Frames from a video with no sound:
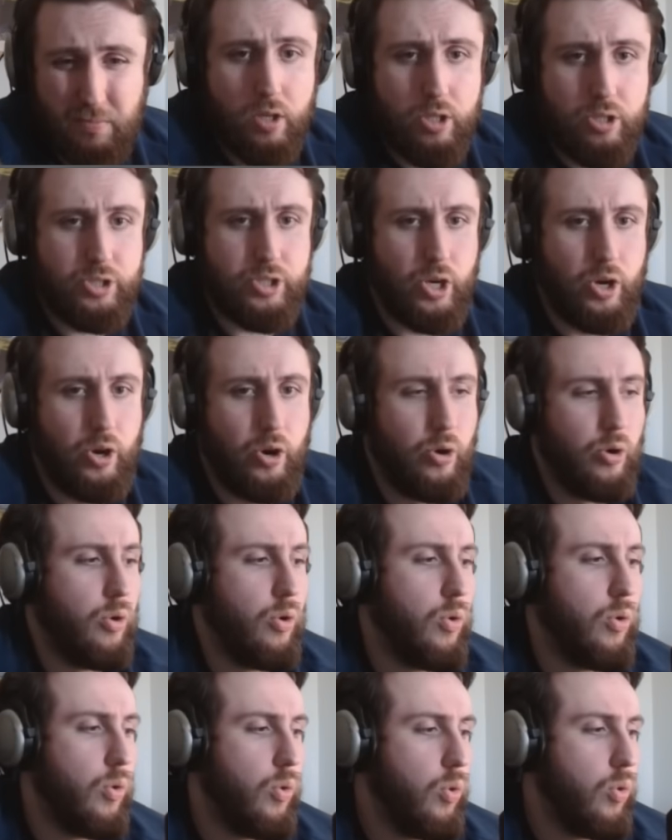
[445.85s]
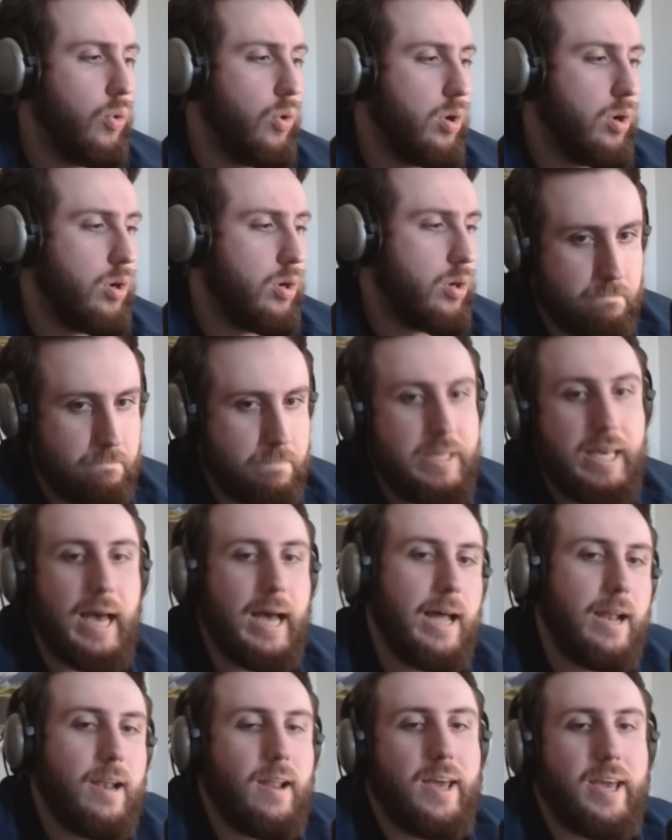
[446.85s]
So,
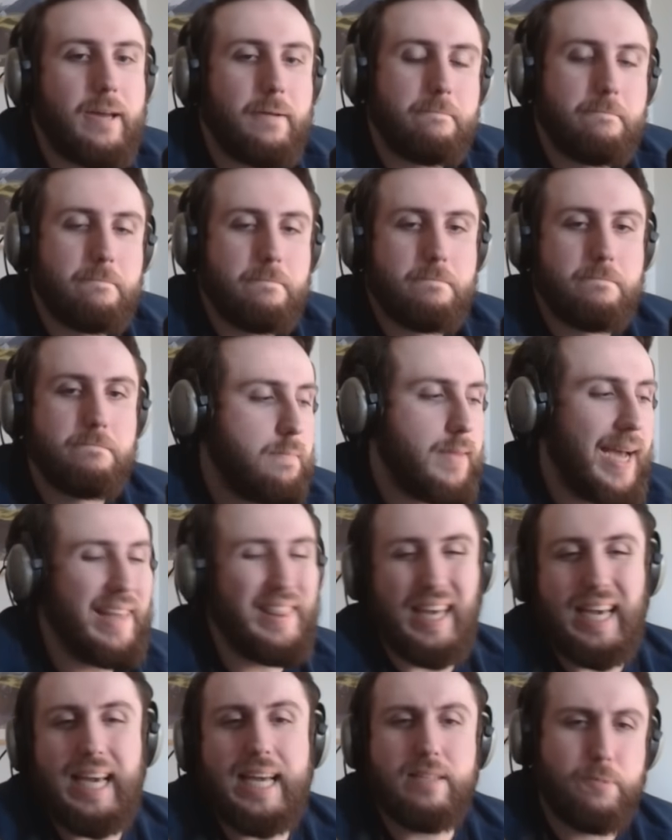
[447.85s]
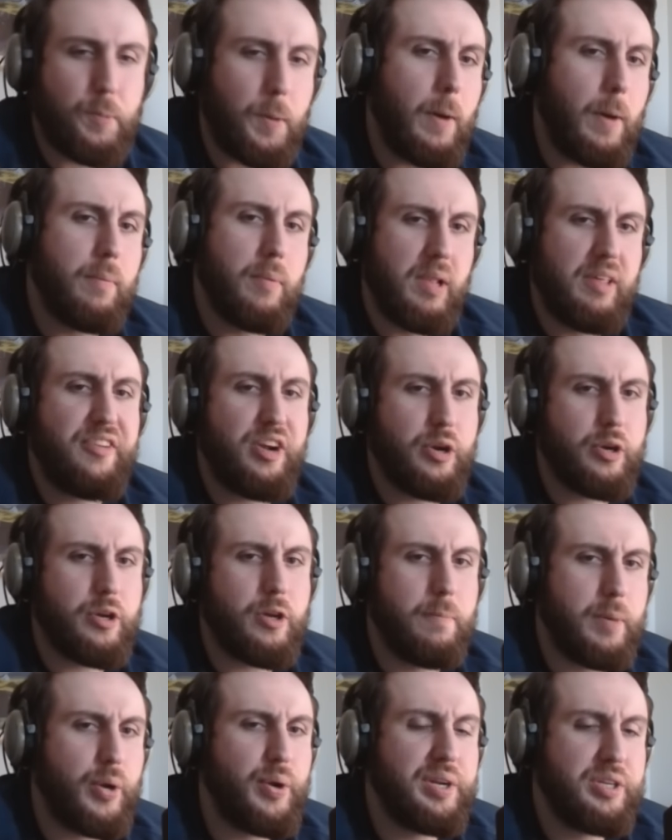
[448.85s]
yeah, like, I think it's probably fair to
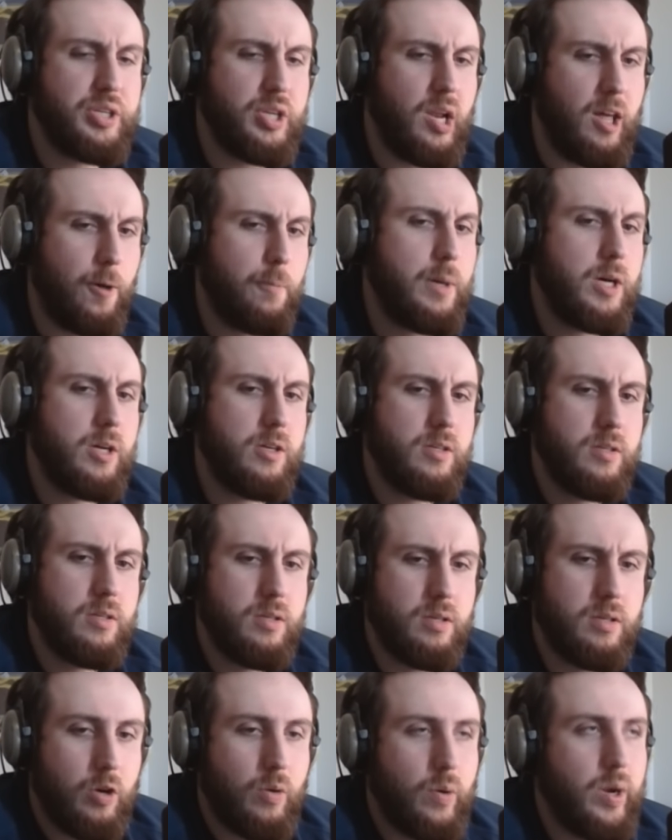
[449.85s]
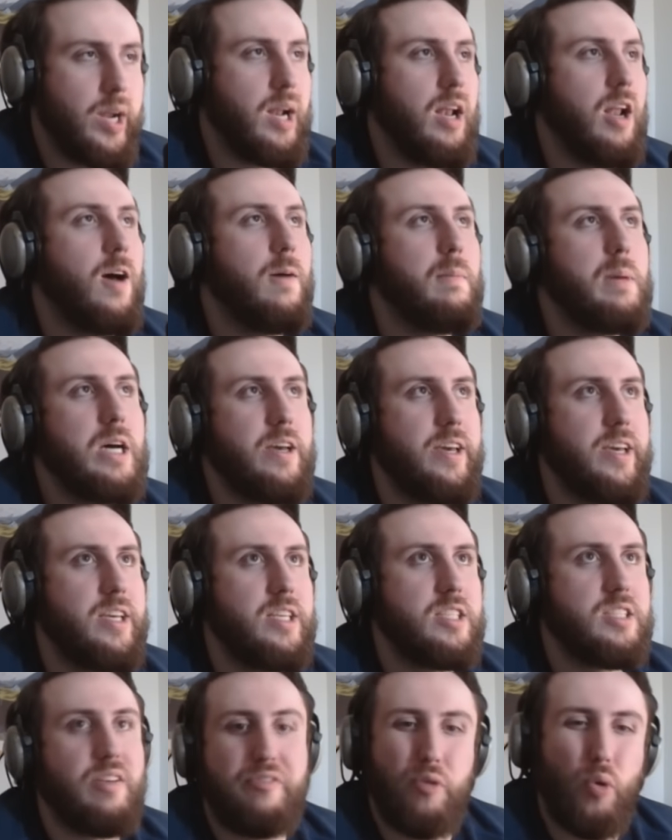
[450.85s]
compare it to Llama, right? Llama
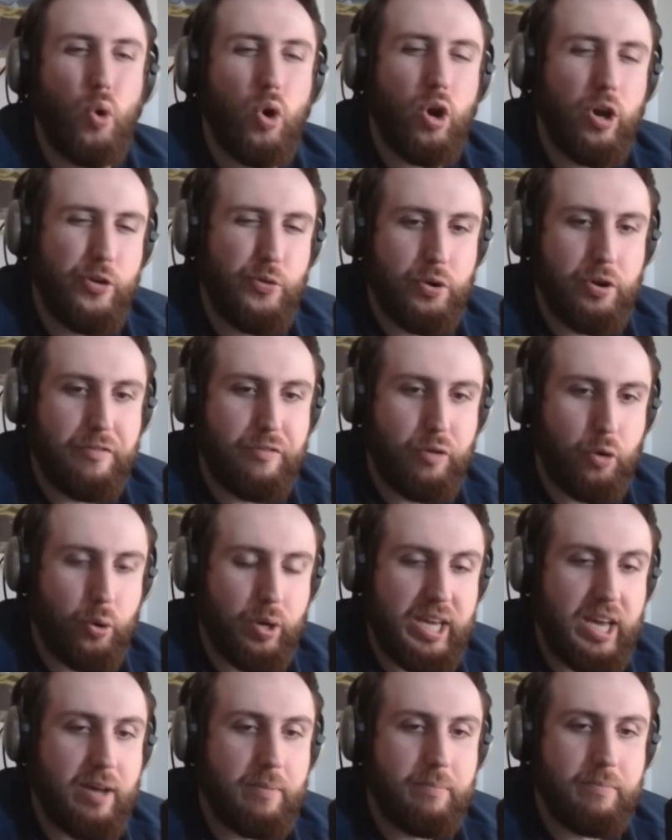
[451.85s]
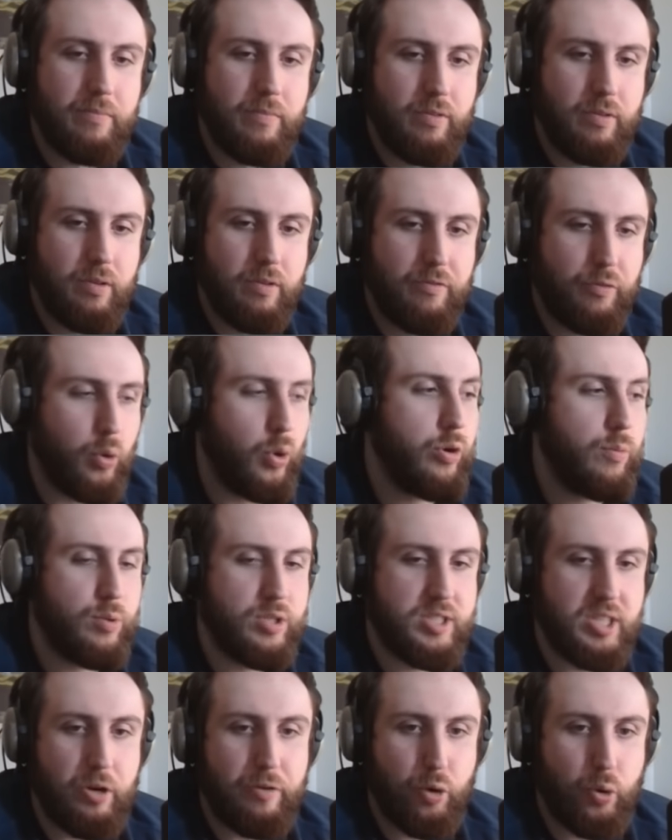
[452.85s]
is 400 of her EM,
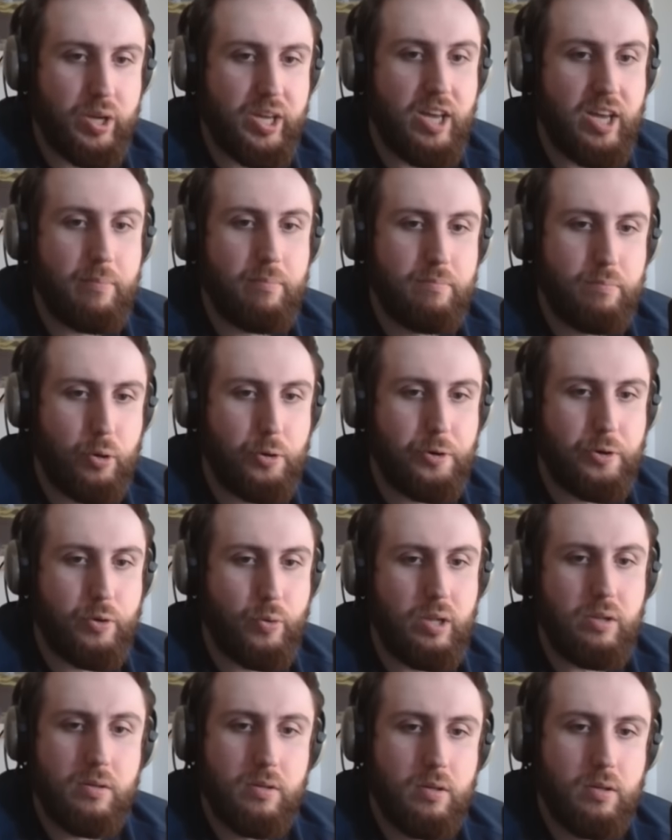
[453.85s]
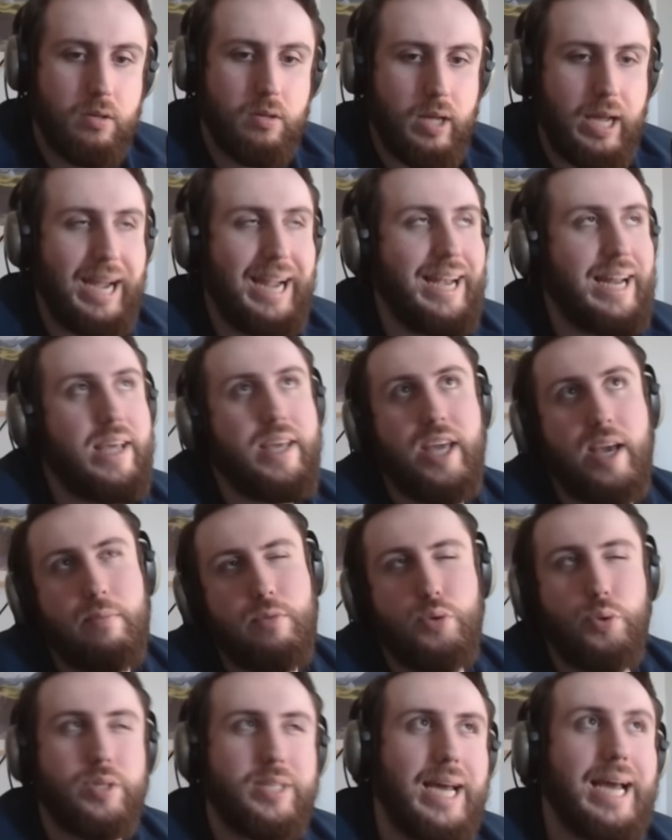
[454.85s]
400% of her EM per quill. And EM
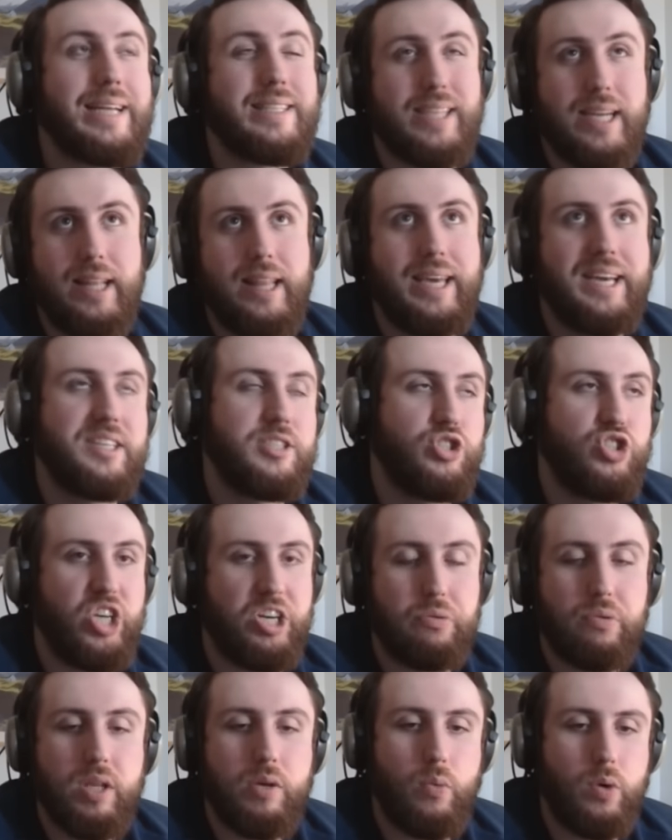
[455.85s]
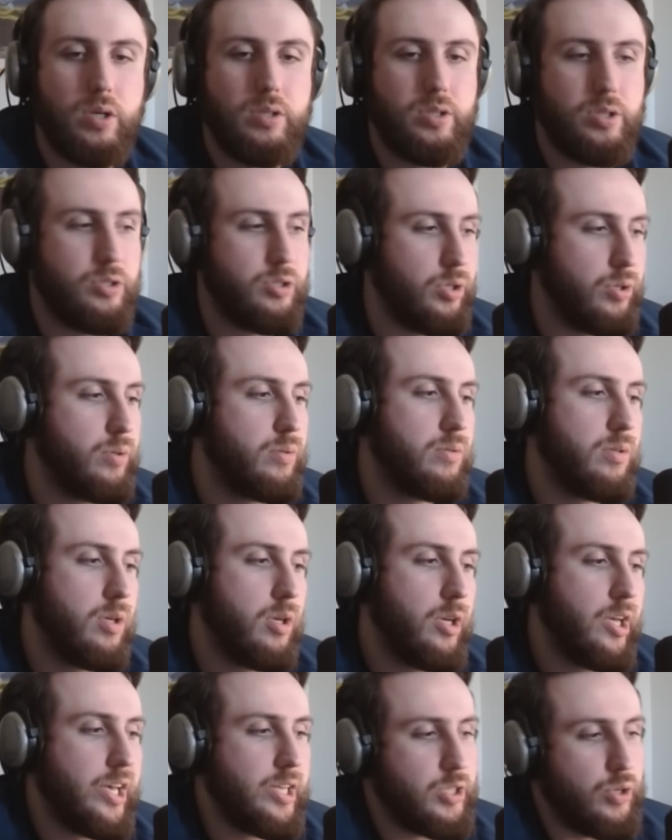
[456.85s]
to attack scaling is generally 1 to 2.
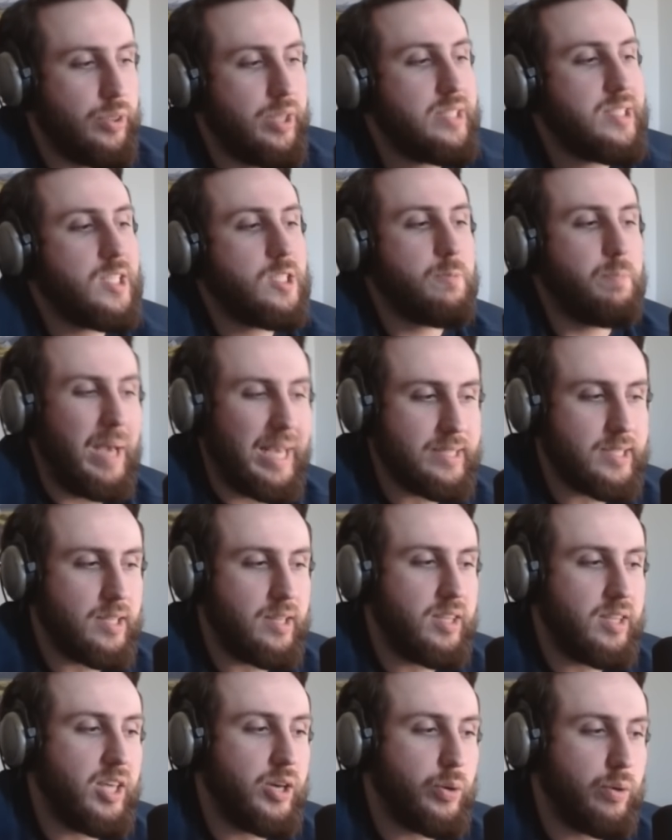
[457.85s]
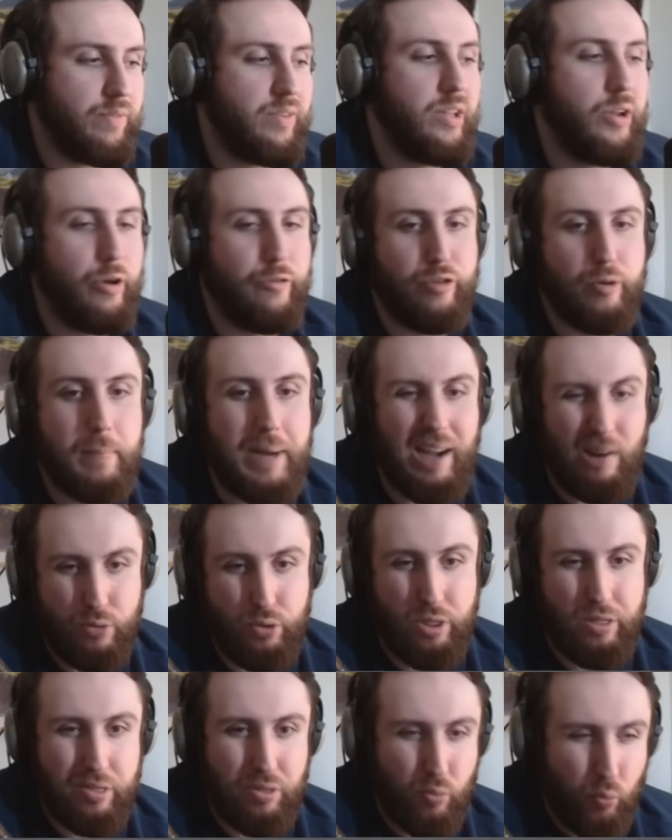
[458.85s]
So this is basically the equivalent of about
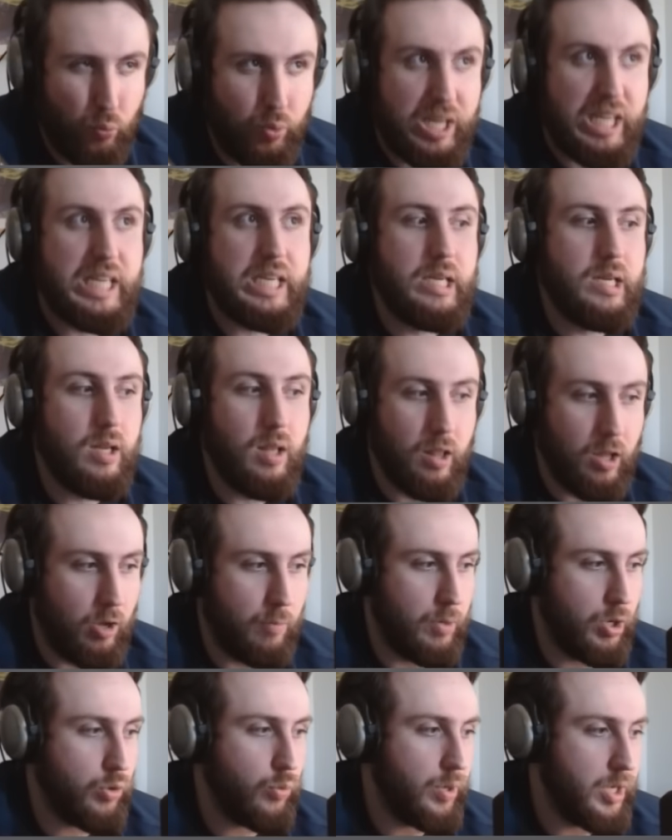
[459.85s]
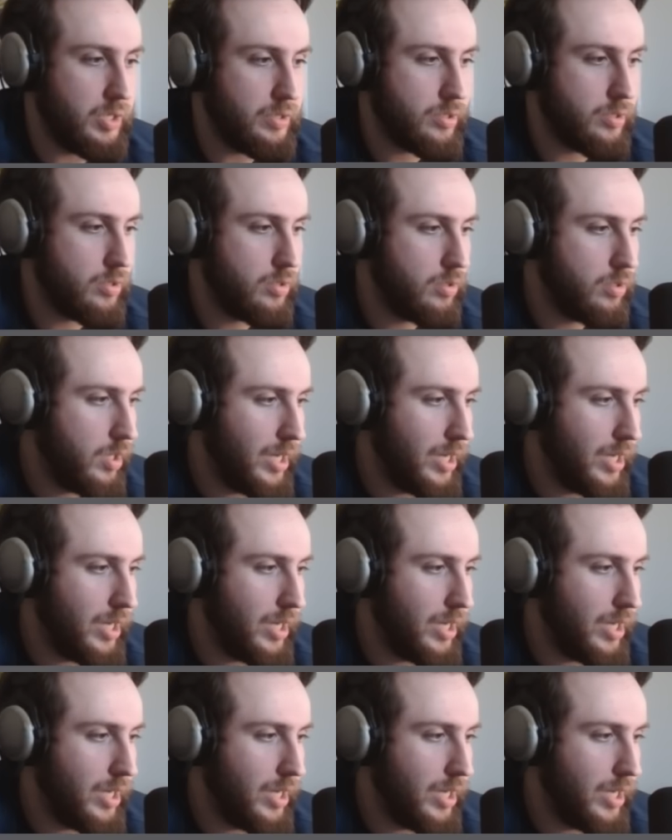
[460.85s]
3 Llama quills.